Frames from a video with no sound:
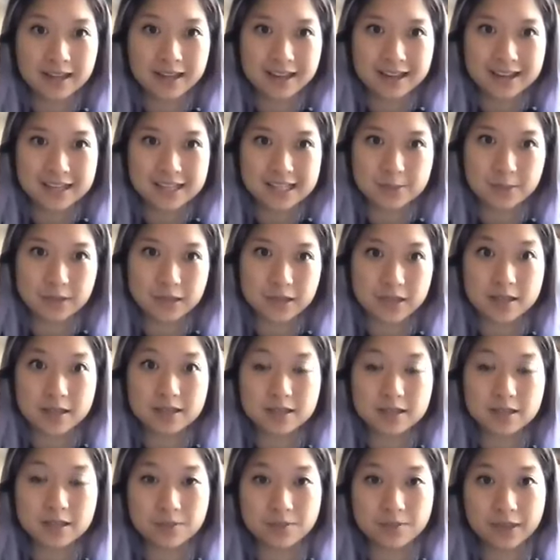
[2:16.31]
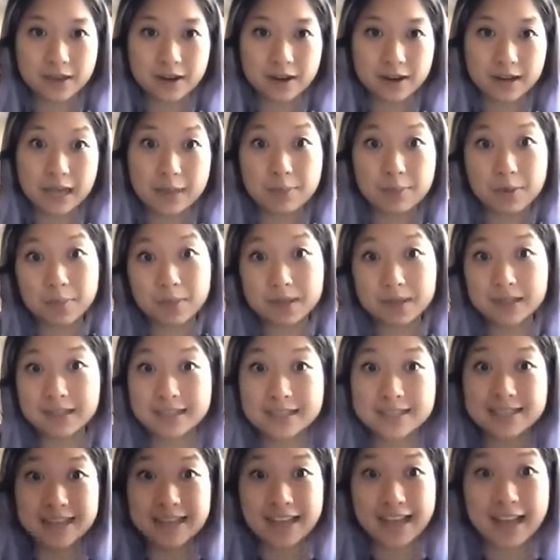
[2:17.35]
us because of their
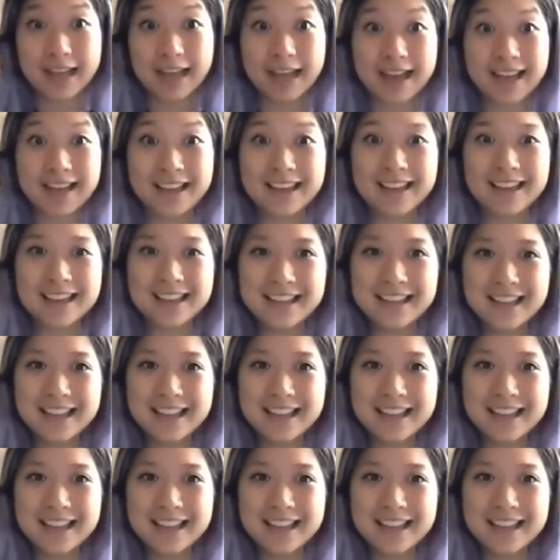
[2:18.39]
capabilities in AI.